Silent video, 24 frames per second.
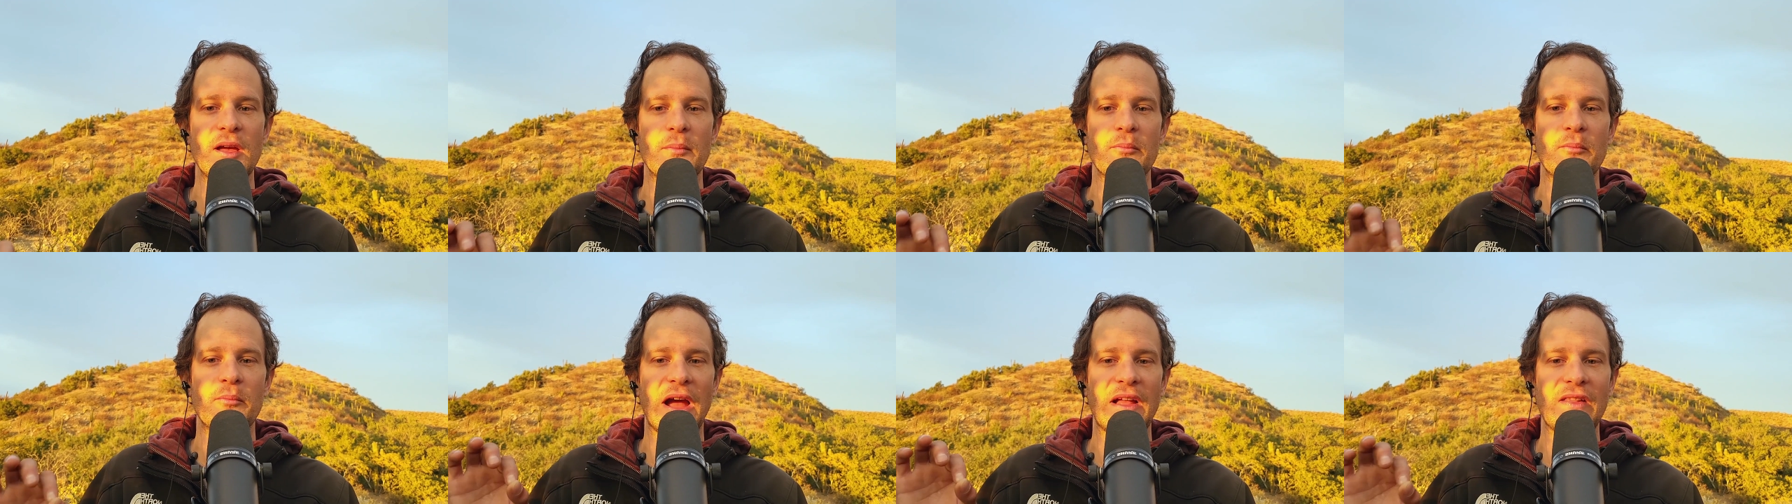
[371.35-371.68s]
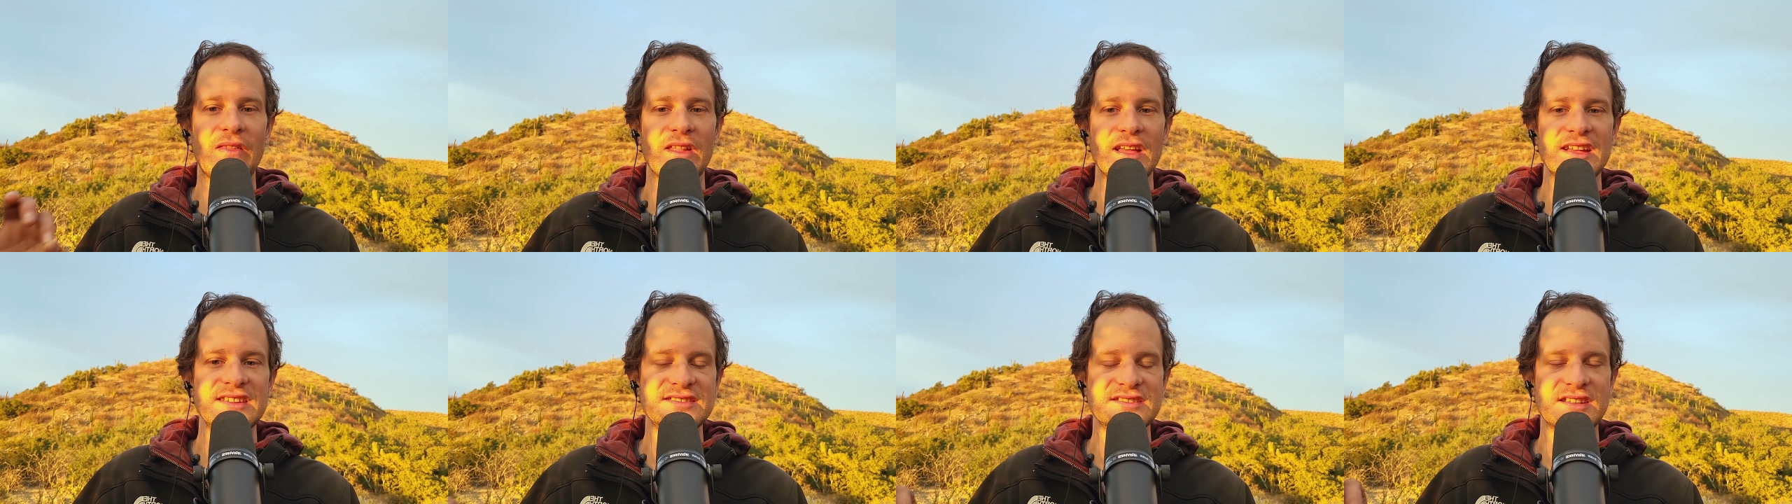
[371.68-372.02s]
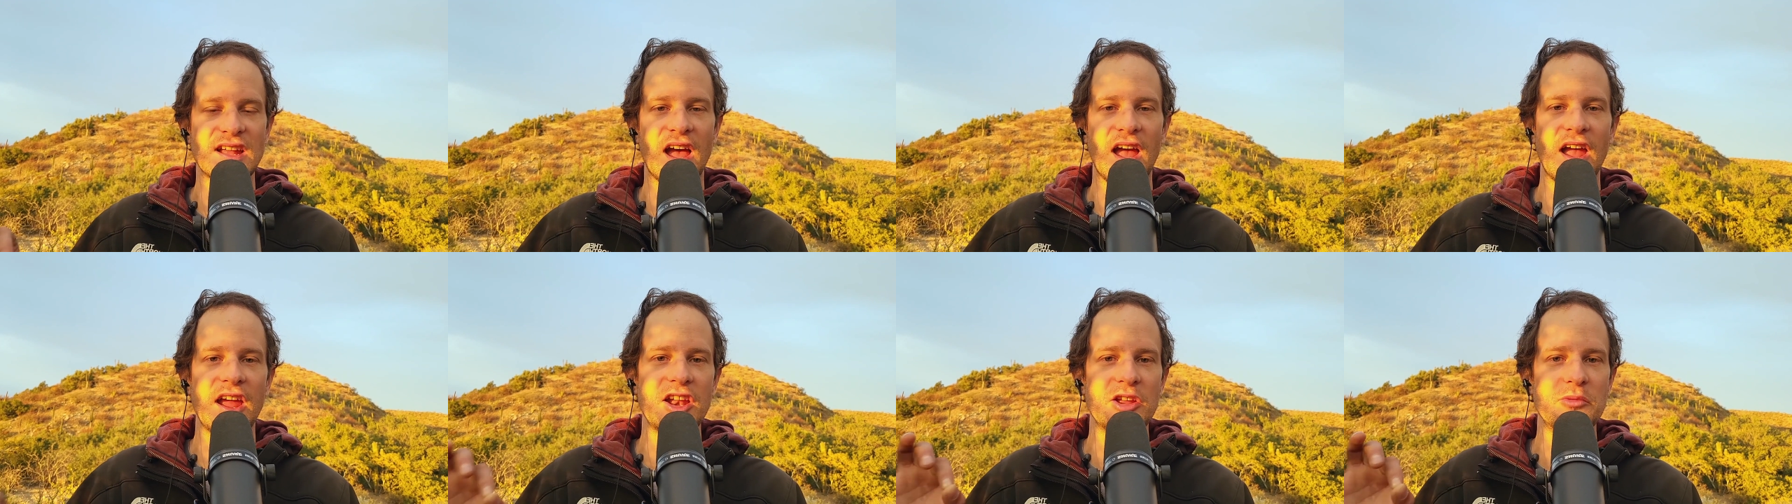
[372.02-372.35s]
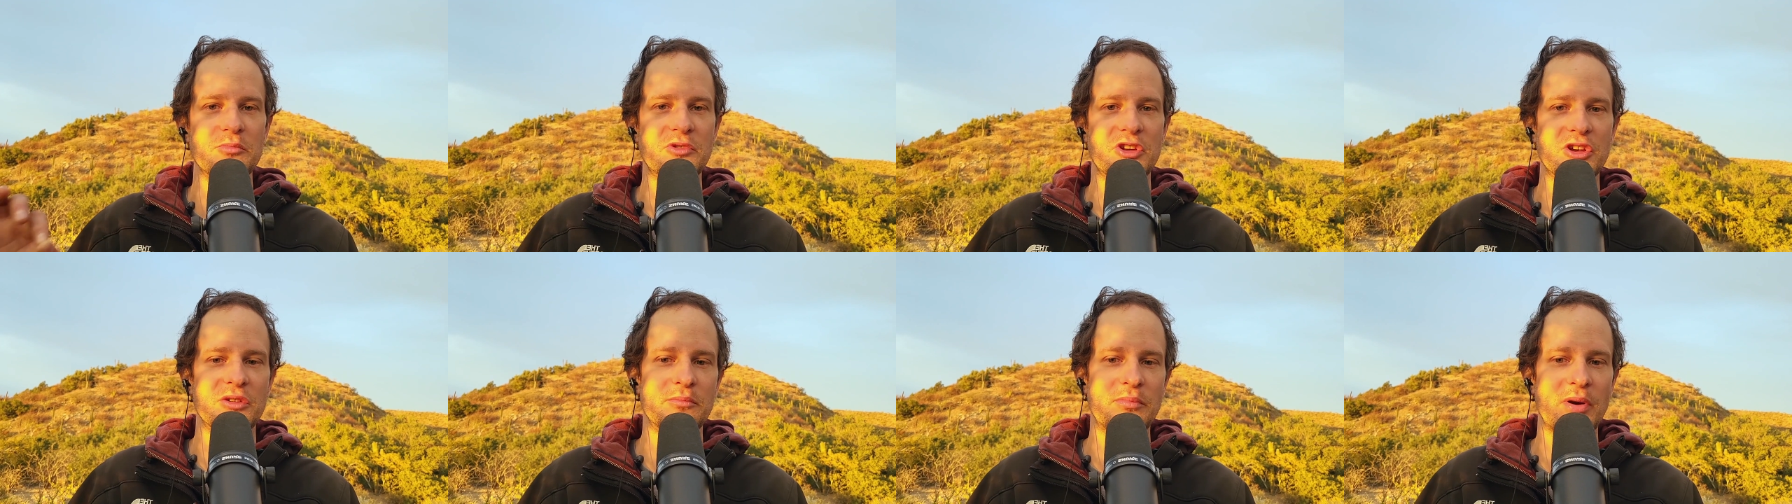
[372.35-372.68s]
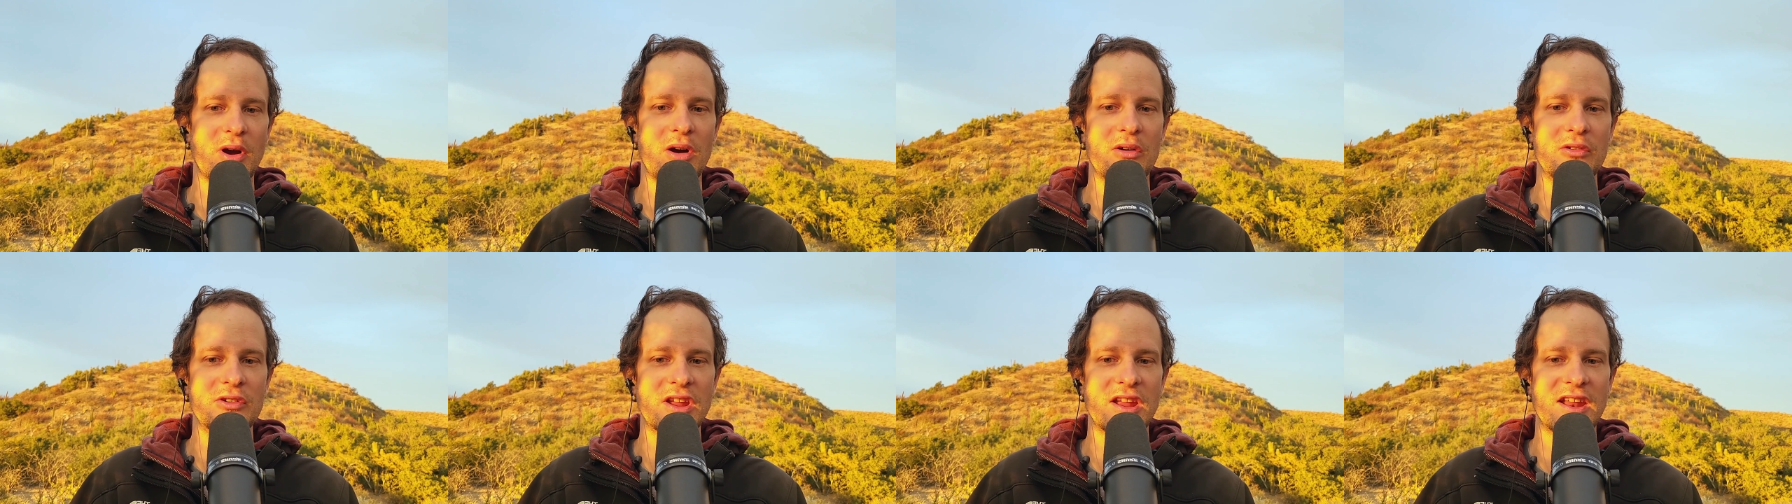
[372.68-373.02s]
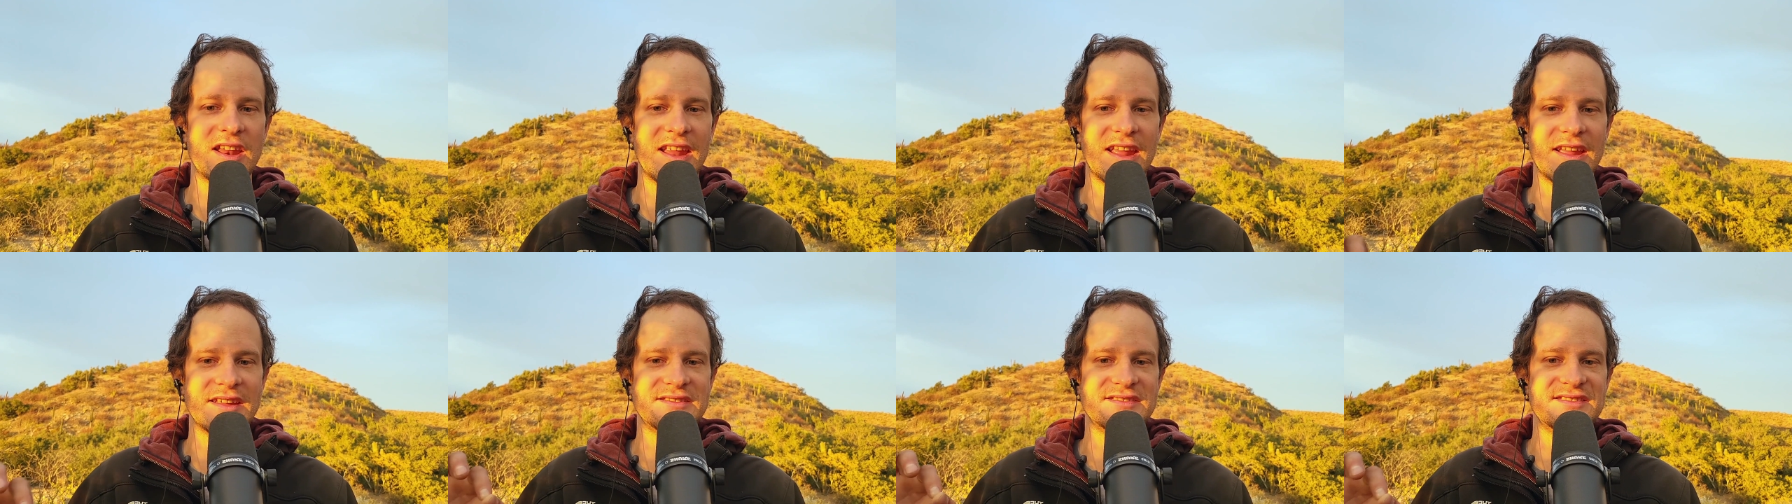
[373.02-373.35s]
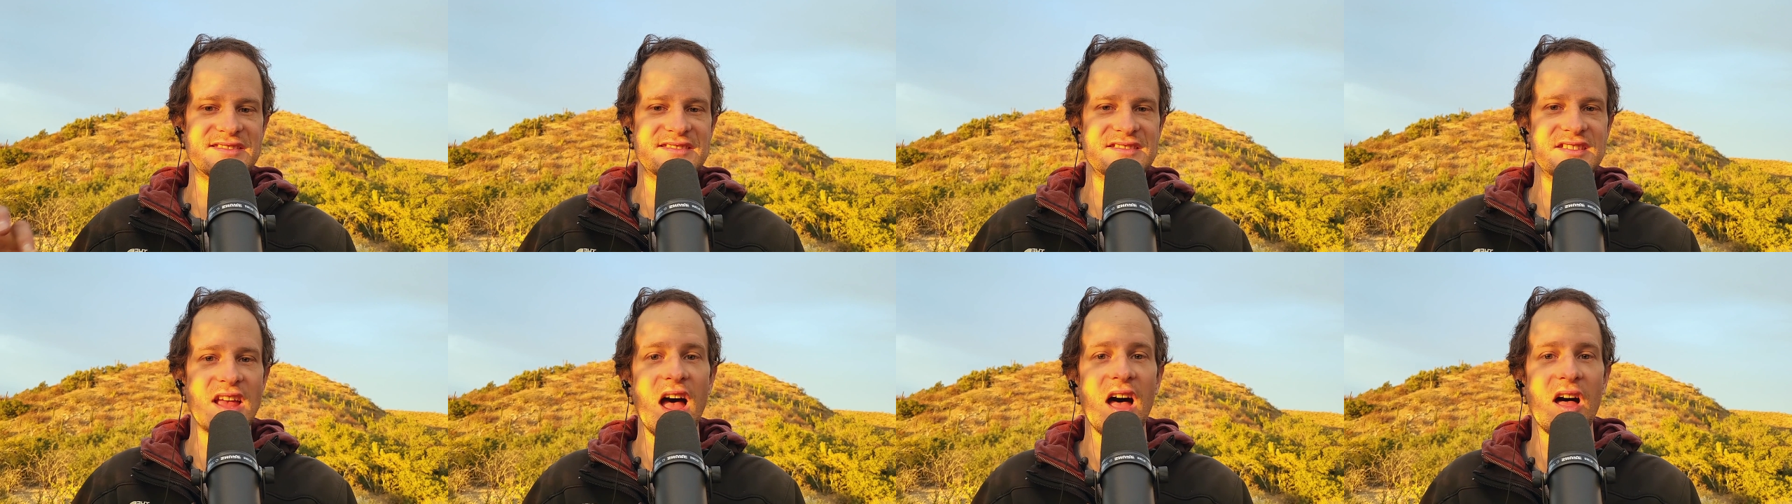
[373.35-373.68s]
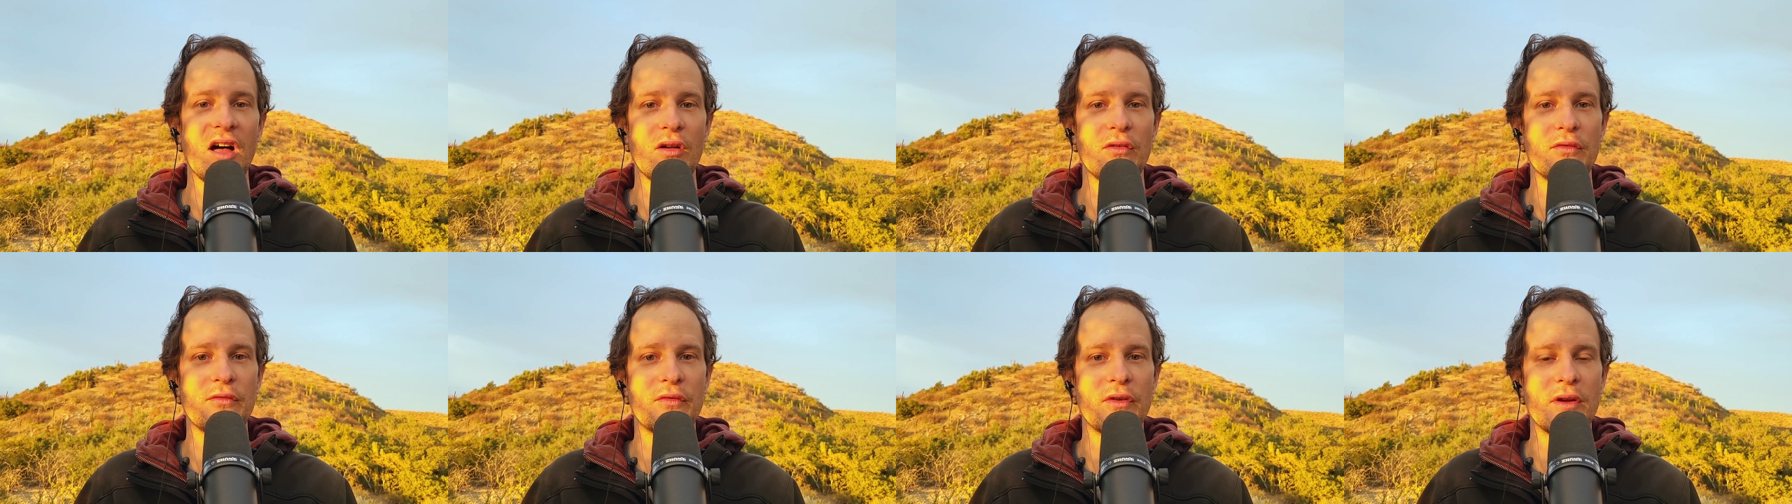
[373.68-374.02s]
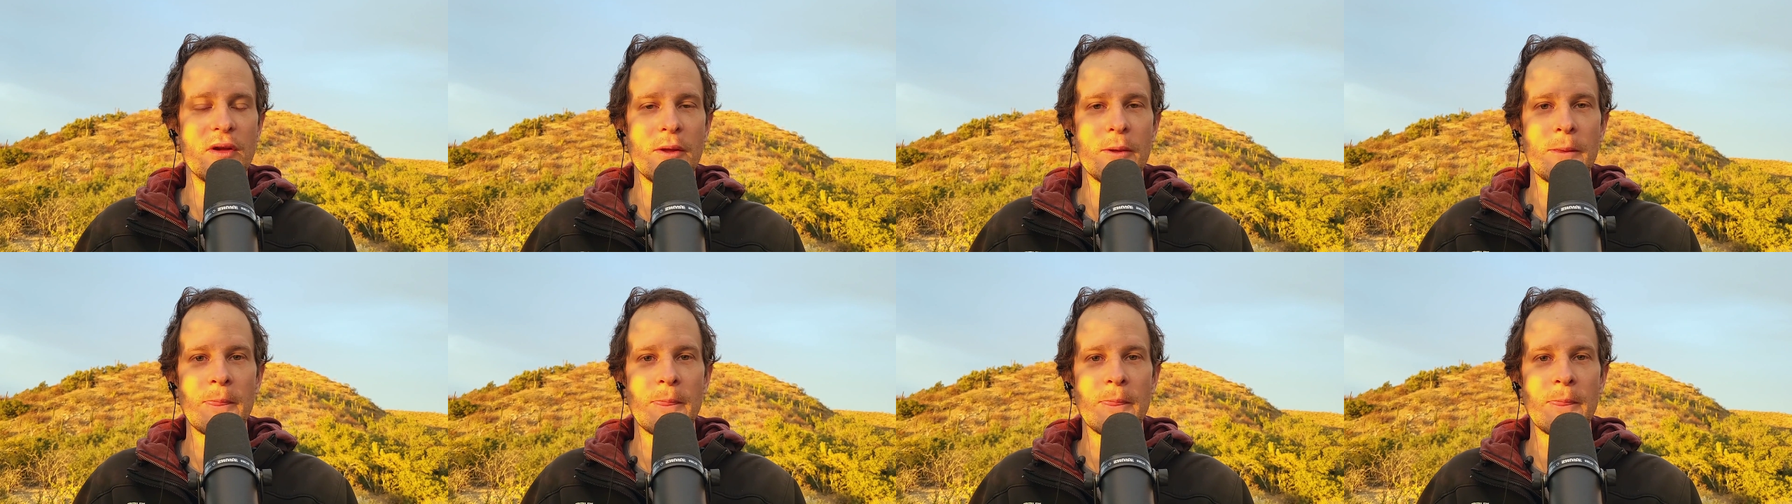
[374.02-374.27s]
my list item component itself